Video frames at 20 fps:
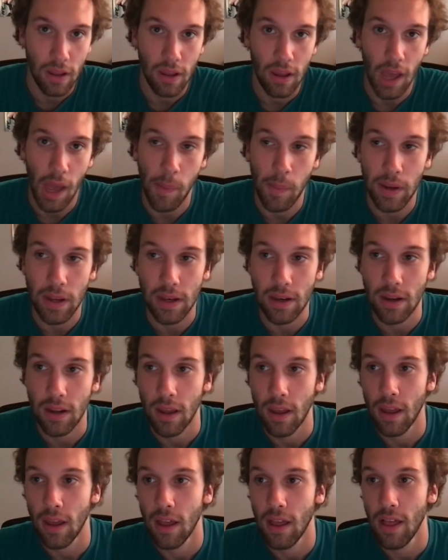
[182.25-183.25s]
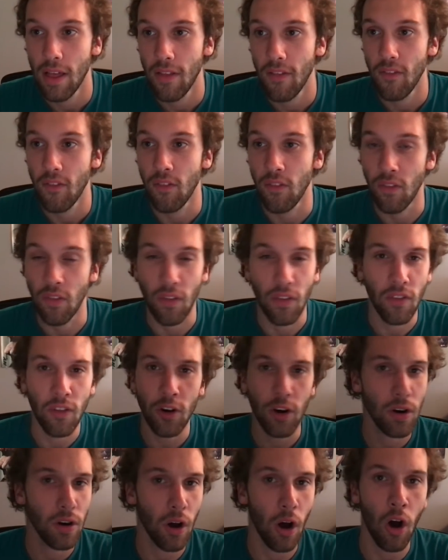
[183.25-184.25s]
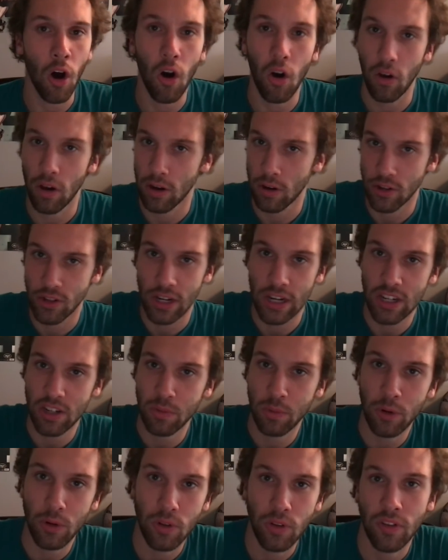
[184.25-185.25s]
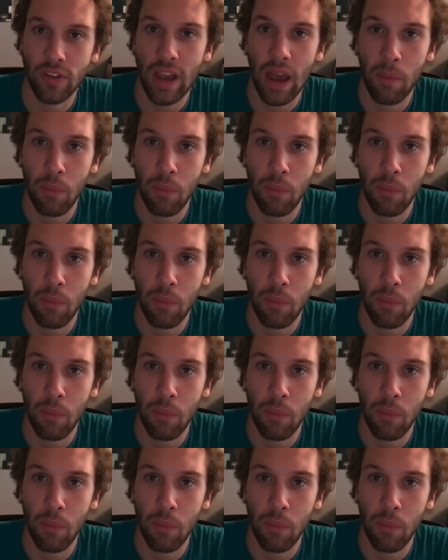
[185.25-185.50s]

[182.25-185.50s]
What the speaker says: I mean, they're all interchangeable, the top